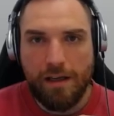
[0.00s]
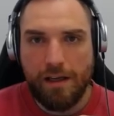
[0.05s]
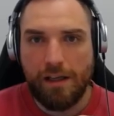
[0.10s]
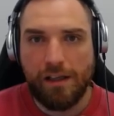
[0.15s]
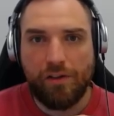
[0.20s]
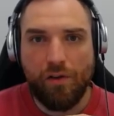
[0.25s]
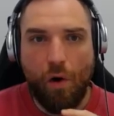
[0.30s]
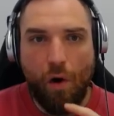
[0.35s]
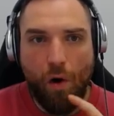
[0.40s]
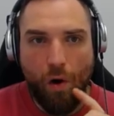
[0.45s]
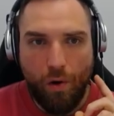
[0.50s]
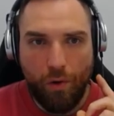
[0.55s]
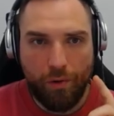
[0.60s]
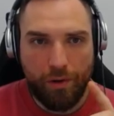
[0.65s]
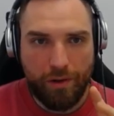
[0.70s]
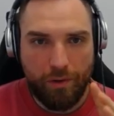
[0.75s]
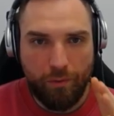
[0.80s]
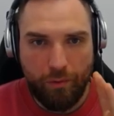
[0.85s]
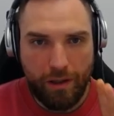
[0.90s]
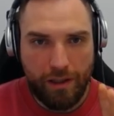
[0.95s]
It
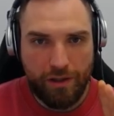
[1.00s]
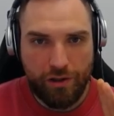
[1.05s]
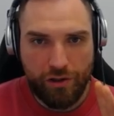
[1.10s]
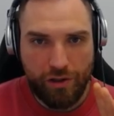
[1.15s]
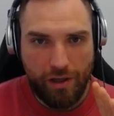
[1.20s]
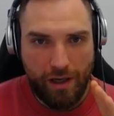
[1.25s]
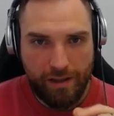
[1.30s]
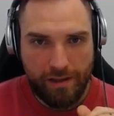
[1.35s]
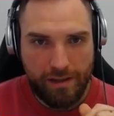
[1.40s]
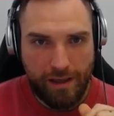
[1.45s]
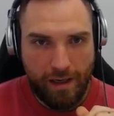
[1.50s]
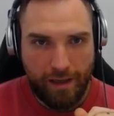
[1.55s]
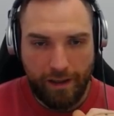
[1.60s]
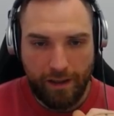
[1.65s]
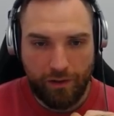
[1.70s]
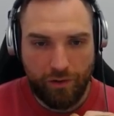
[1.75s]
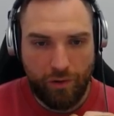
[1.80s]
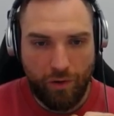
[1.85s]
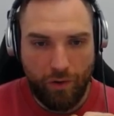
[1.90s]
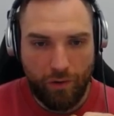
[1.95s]
only really shines, like
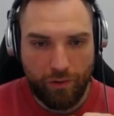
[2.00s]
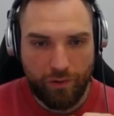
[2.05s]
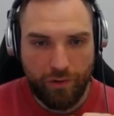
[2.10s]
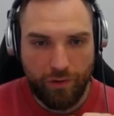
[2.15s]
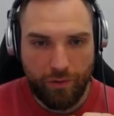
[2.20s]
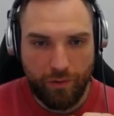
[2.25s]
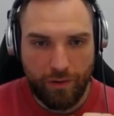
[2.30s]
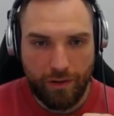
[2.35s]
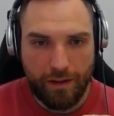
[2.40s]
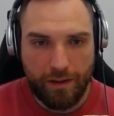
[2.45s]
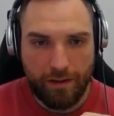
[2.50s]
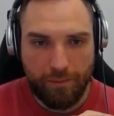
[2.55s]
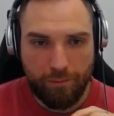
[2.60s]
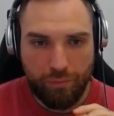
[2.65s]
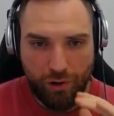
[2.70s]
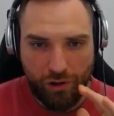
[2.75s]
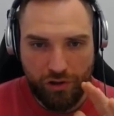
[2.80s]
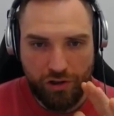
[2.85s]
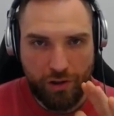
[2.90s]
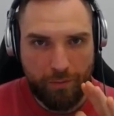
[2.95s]
I told you, in
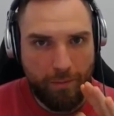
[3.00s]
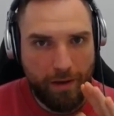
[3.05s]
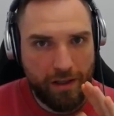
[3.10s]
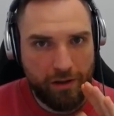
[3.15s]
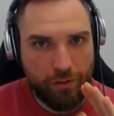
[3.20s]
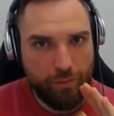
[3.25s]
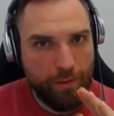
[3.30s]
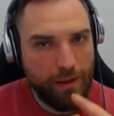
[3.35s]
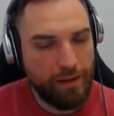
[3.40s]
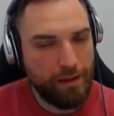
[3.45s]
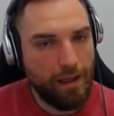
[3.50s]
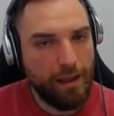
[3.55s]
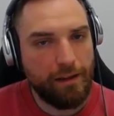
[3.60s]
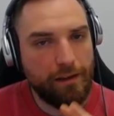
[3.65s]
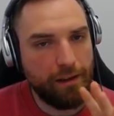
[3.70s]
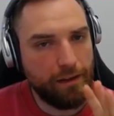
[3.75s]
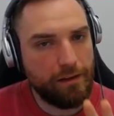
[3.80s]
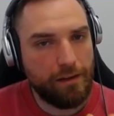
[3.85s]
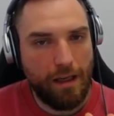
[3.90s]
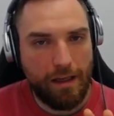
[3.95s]
project management,
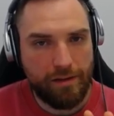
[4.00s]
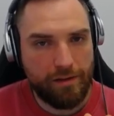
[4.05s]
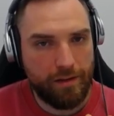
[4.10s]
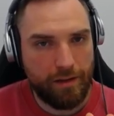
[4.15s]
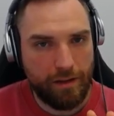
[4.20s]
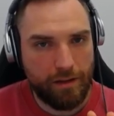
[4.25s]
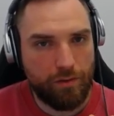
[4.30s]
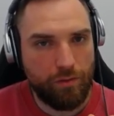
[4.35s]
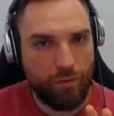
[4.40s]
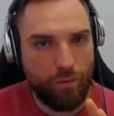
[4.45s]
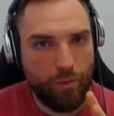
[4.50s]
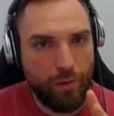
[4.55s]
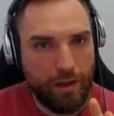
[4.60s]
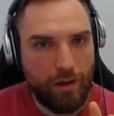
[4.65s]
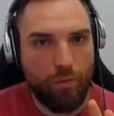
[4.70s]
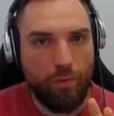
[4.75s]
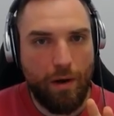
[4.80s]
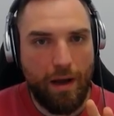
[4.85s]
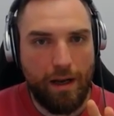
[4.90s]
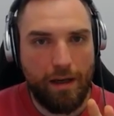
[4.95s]
and it does it
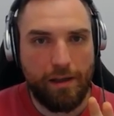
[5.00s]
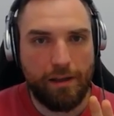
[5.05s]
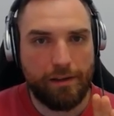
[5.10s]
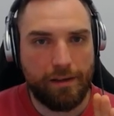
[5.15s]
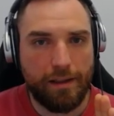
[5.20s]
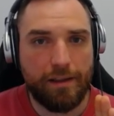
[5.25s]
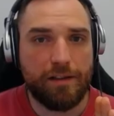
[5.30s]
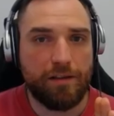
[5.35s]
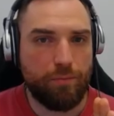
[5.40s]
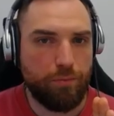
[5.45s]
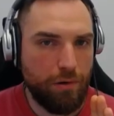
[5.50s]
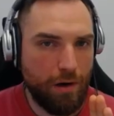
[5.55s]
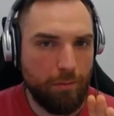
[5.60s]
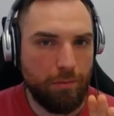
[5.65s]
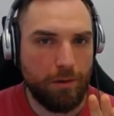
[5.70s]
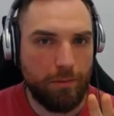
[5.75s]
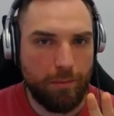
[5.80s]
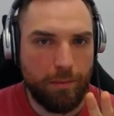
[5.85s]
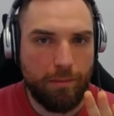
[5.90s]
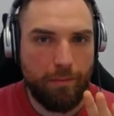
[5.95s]
really well, and it's
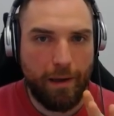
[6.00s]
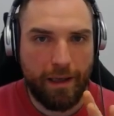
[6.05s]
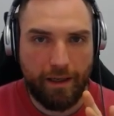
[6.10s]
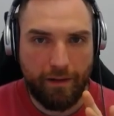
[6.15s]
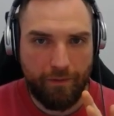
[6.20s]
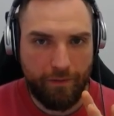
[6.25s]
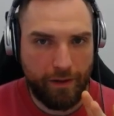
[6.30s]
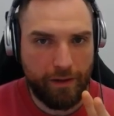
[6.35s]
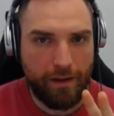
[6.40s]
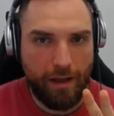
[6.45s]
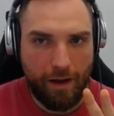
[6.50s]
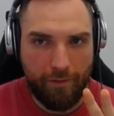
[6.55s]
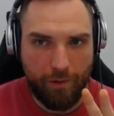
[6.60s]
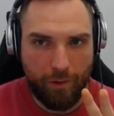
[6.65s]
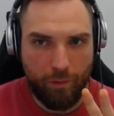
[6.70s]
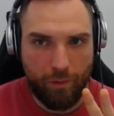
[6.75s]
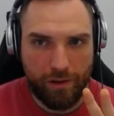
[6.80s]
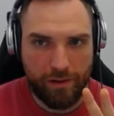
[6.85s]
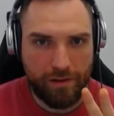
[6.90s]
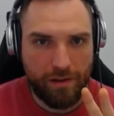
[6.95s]
probably better than the
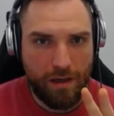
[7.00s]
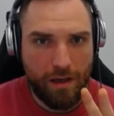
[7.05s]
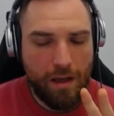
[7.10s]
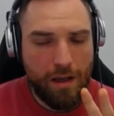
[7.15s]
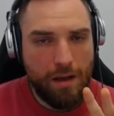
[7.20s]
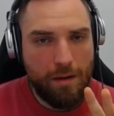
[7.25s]
other ones.